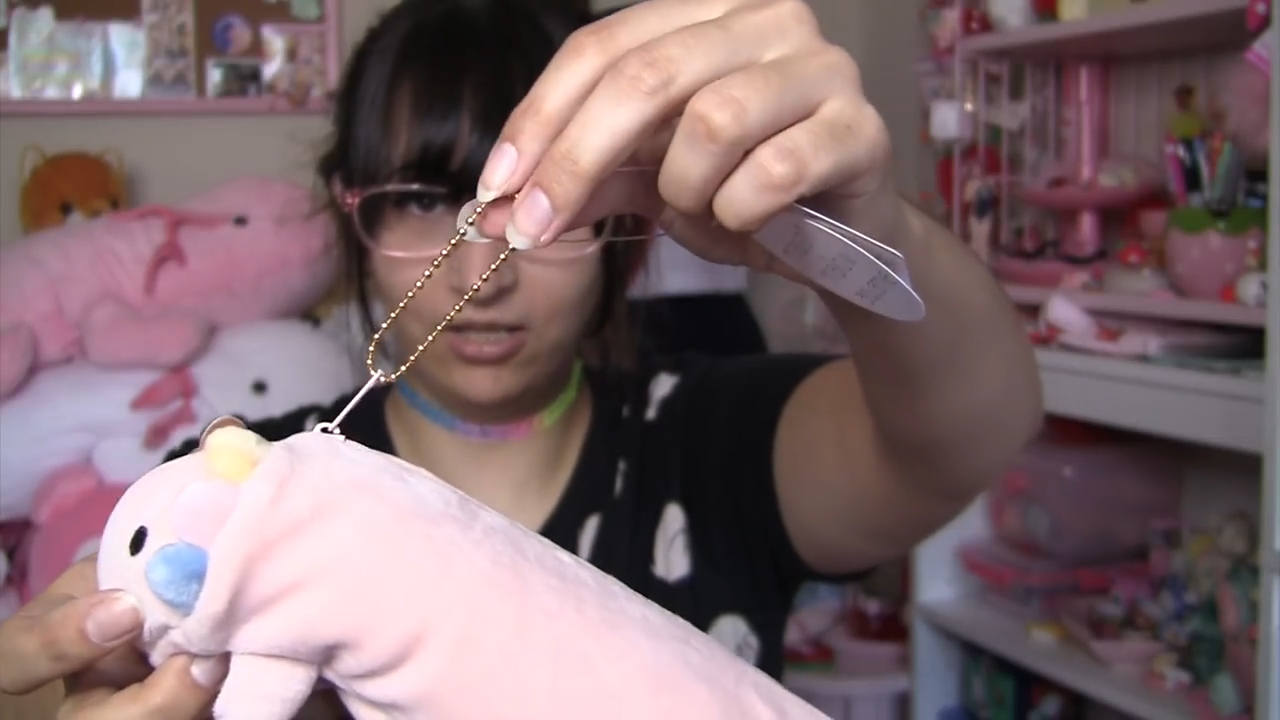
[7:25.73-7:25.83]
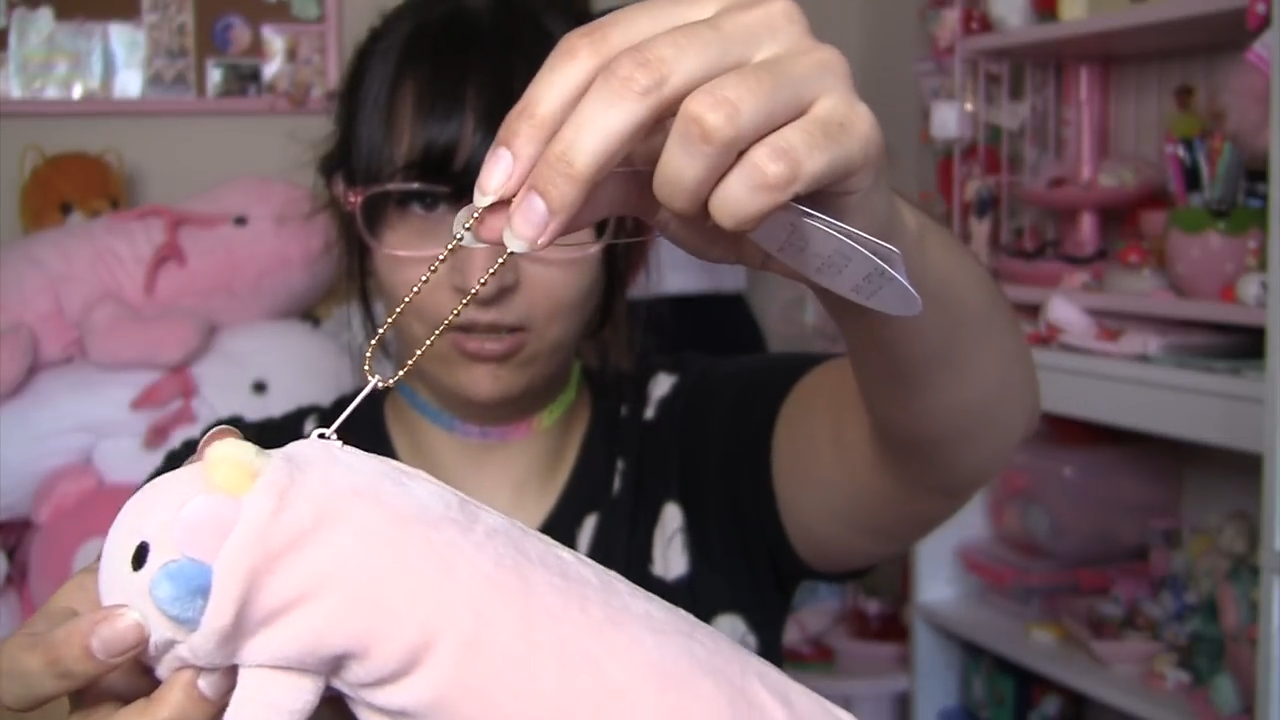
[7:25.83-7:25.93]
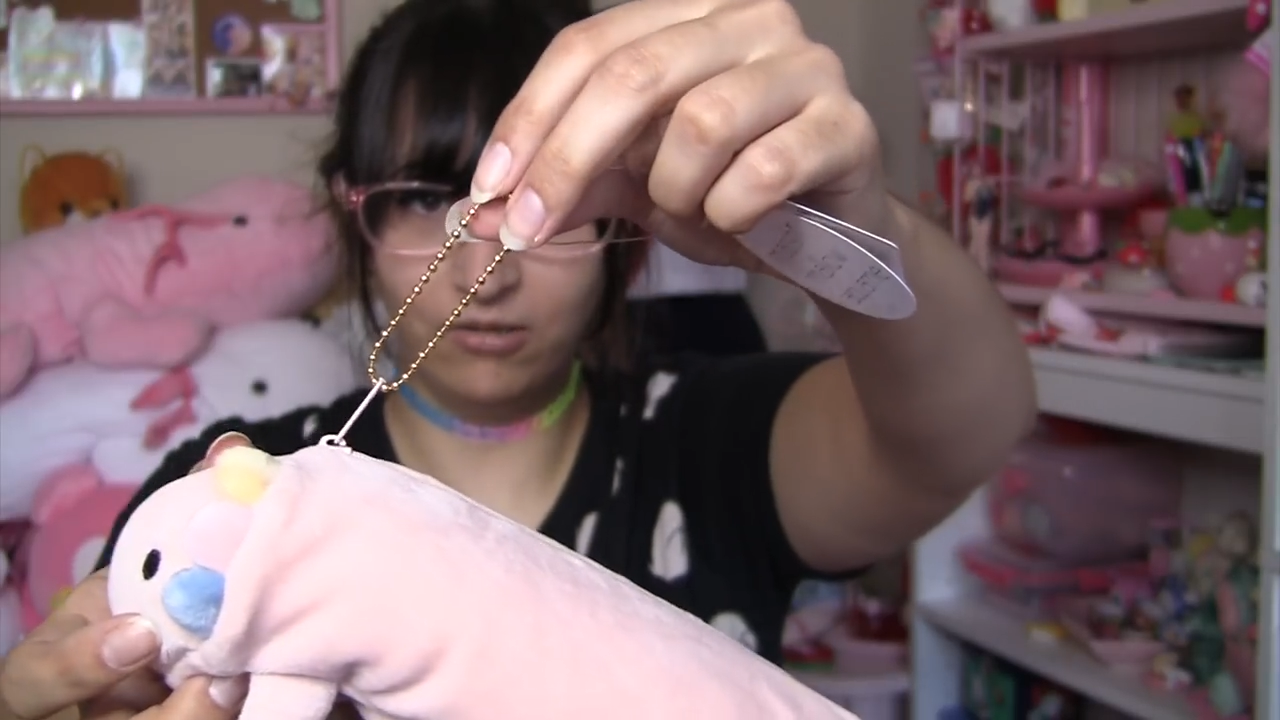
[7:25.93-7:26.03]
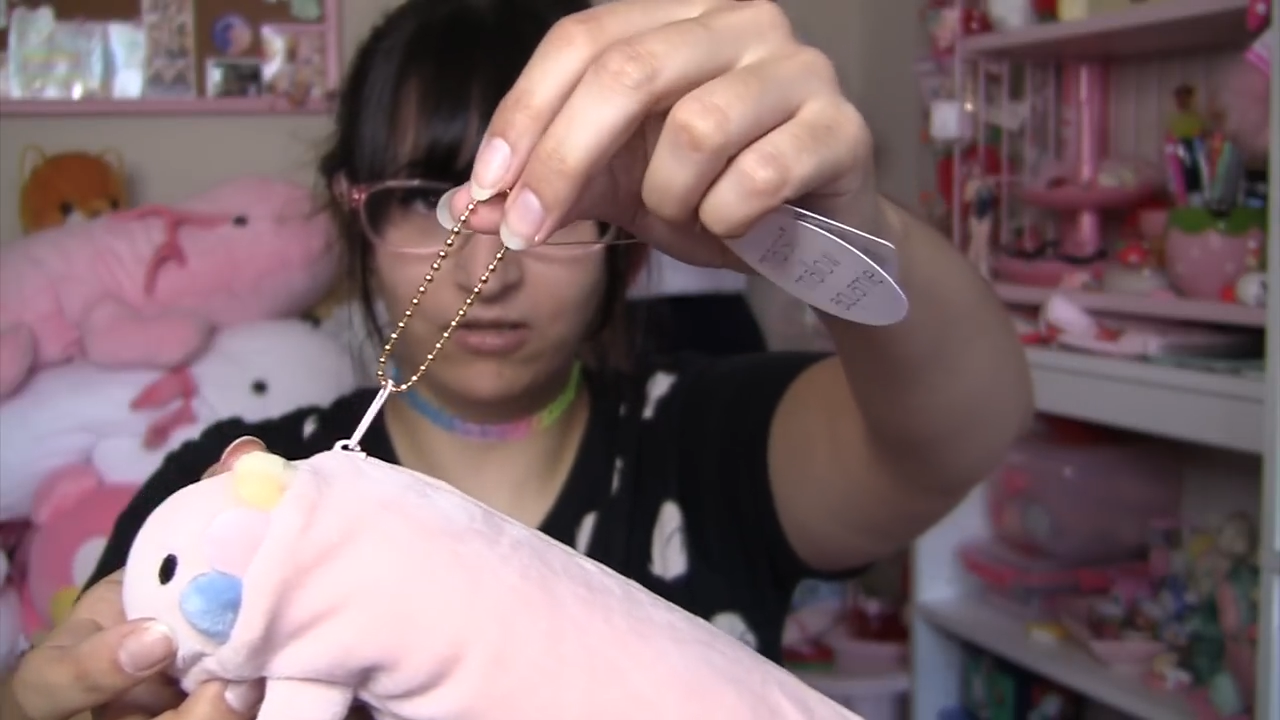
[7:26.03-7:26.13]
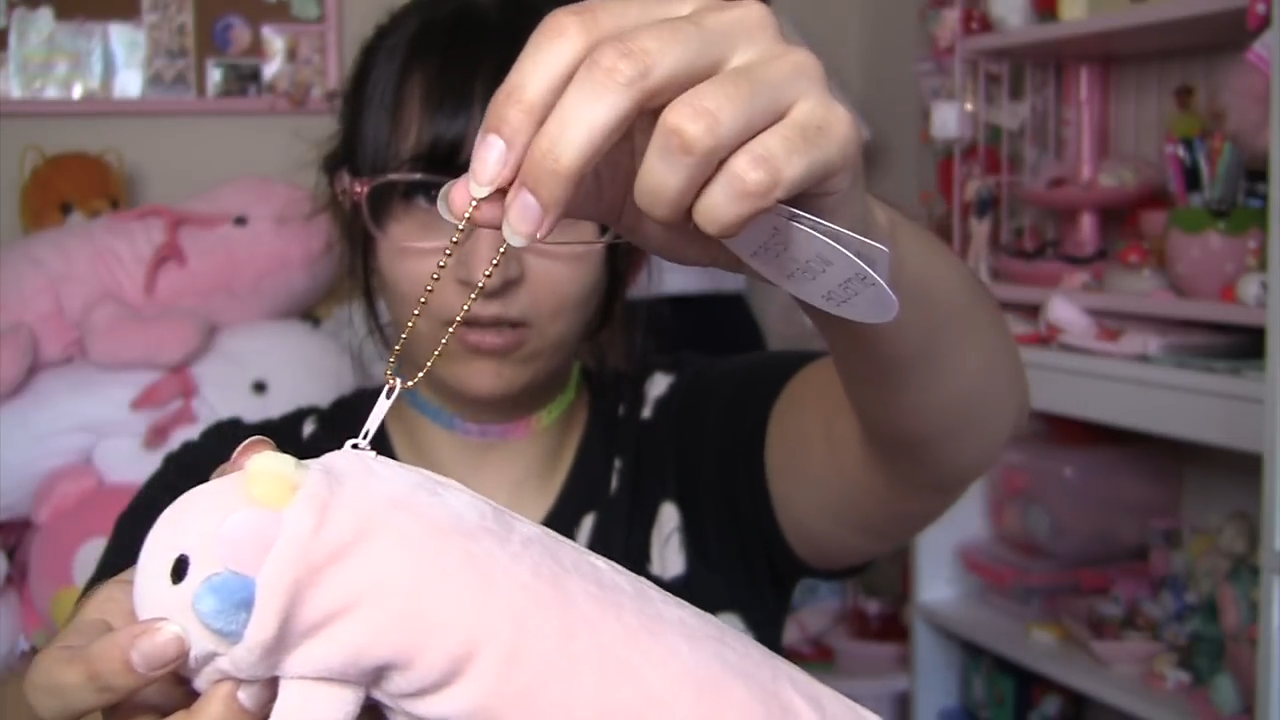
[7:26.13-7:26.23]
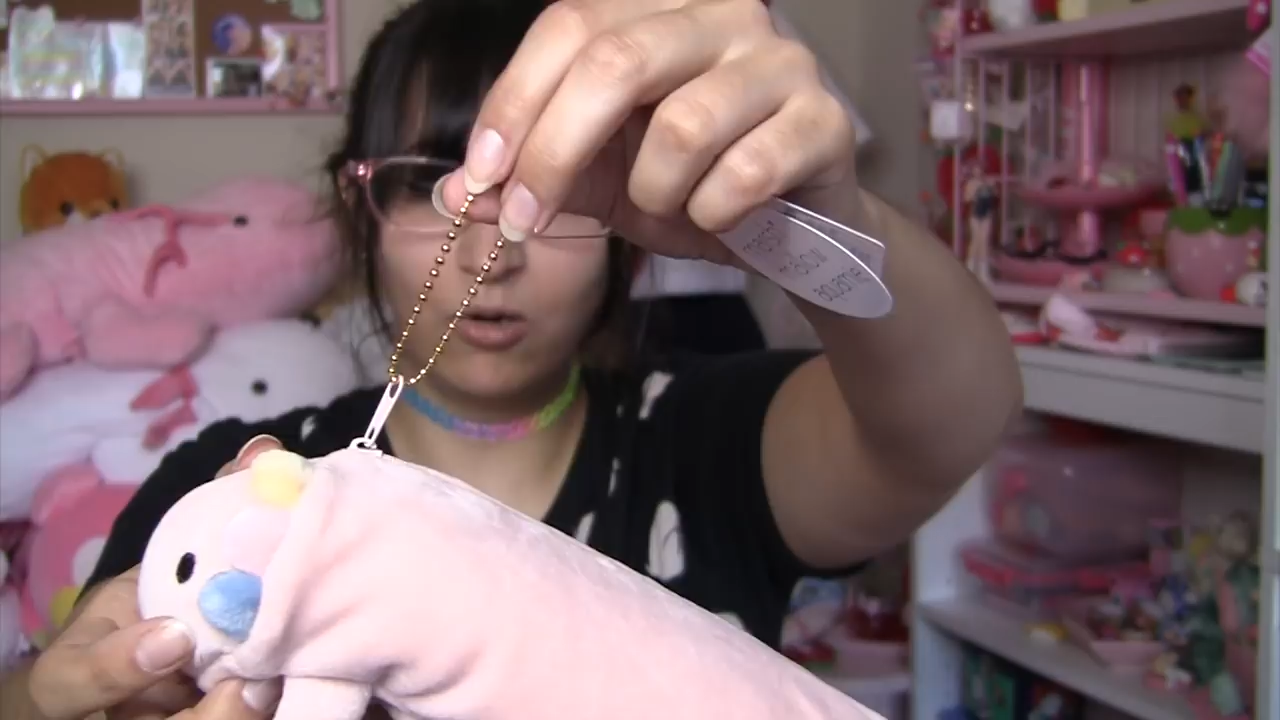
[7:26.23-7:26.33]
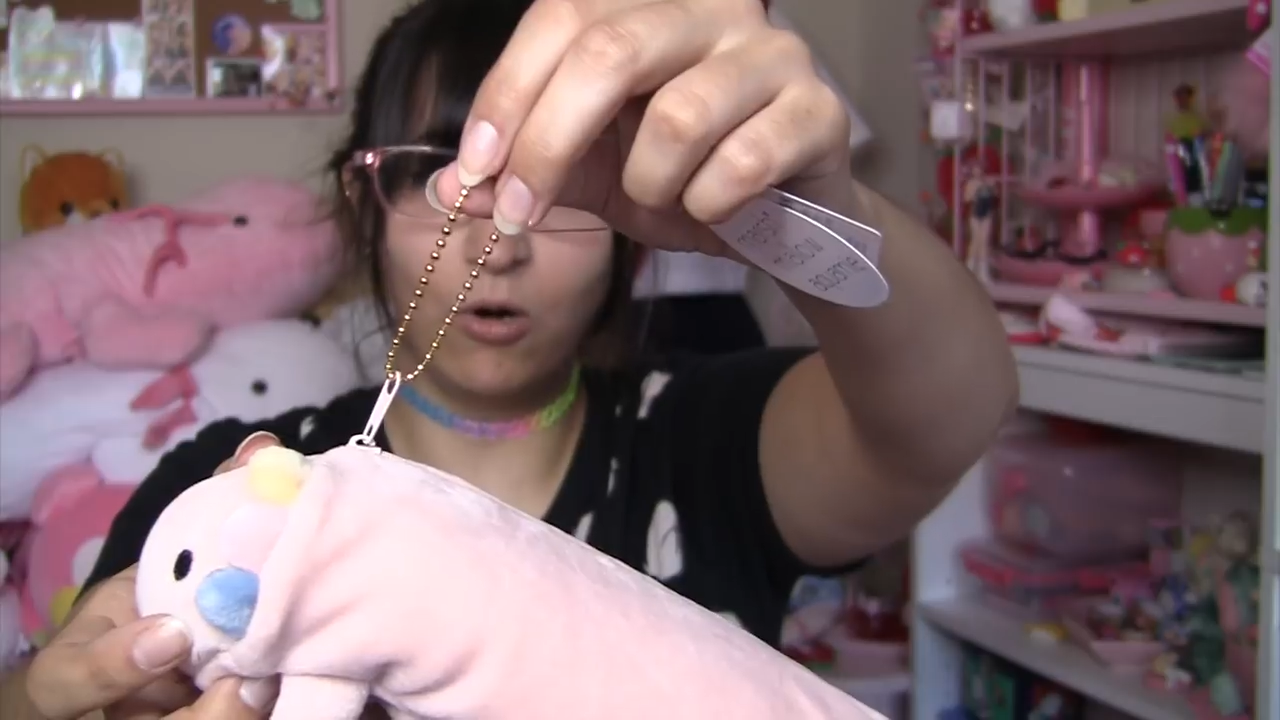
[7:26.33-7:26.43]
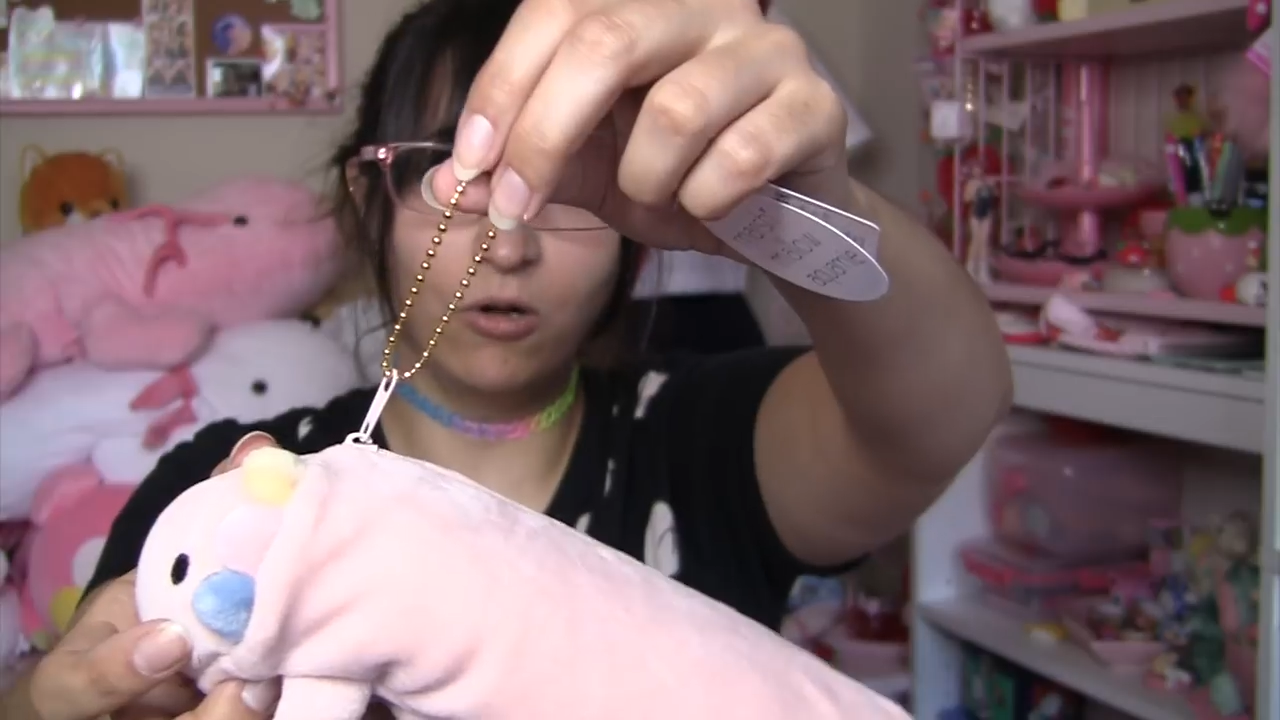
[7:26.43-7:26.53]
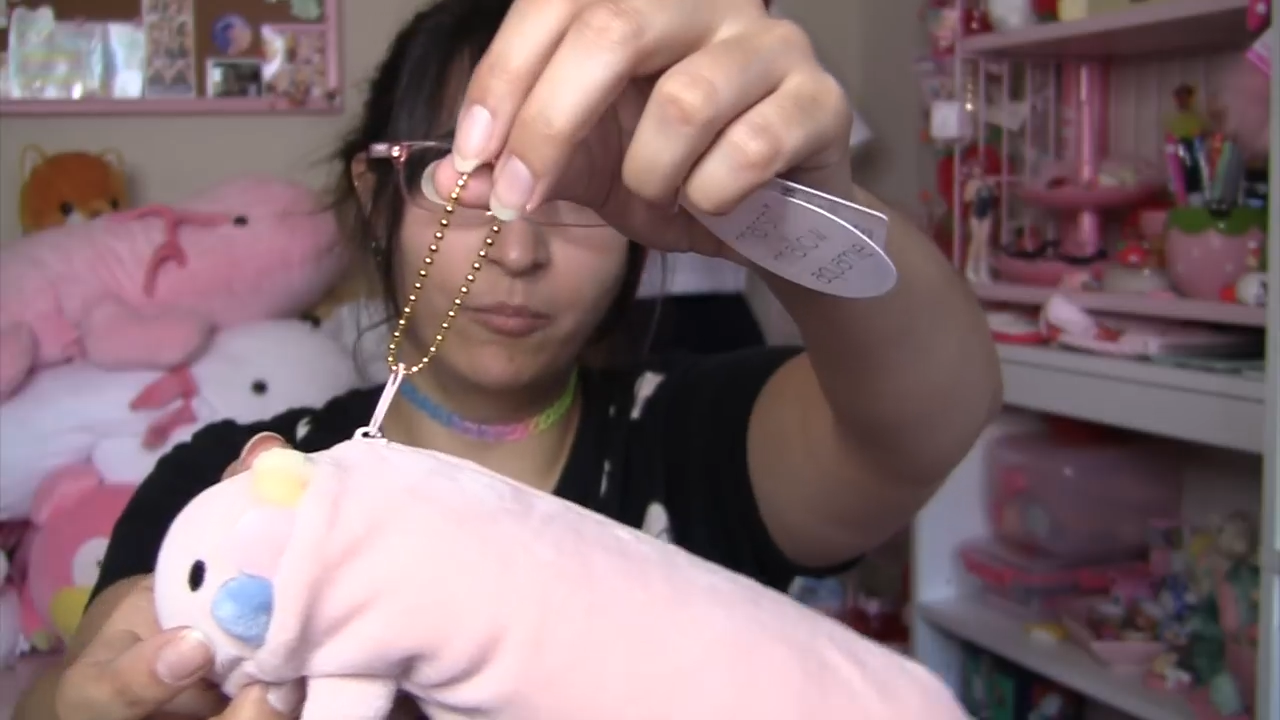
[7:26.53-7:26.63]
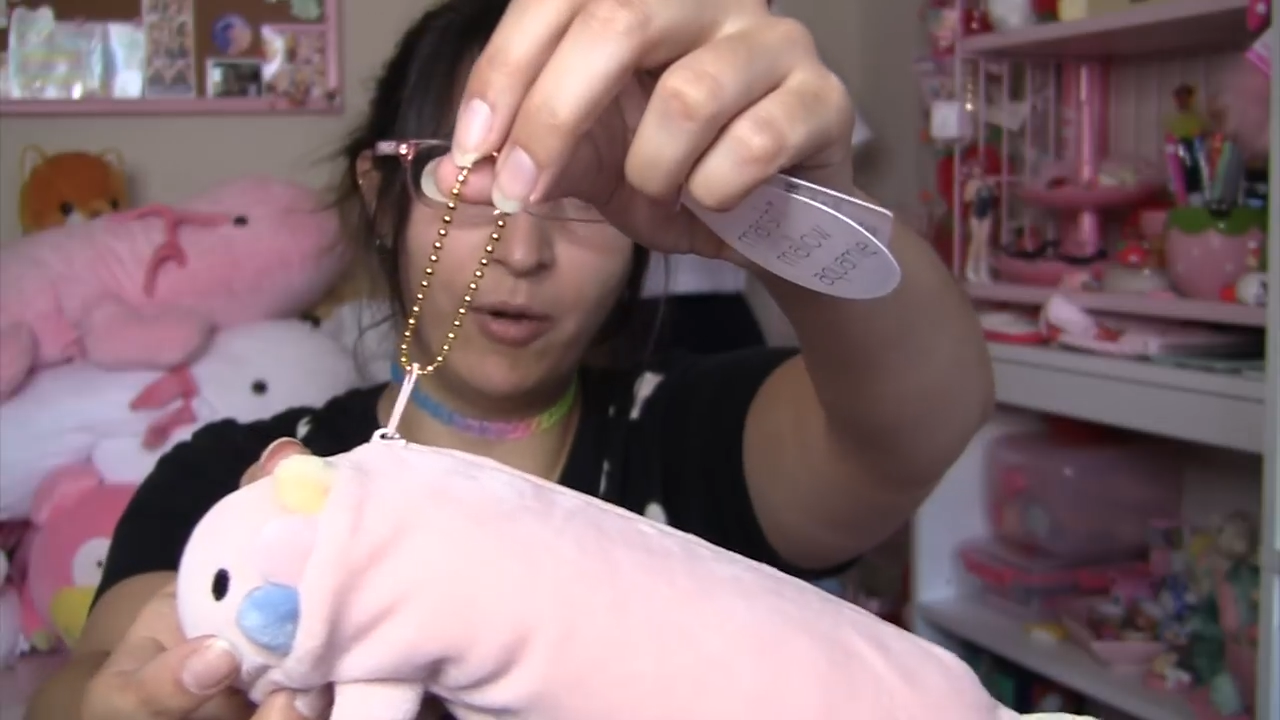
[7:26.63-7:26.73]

cute gold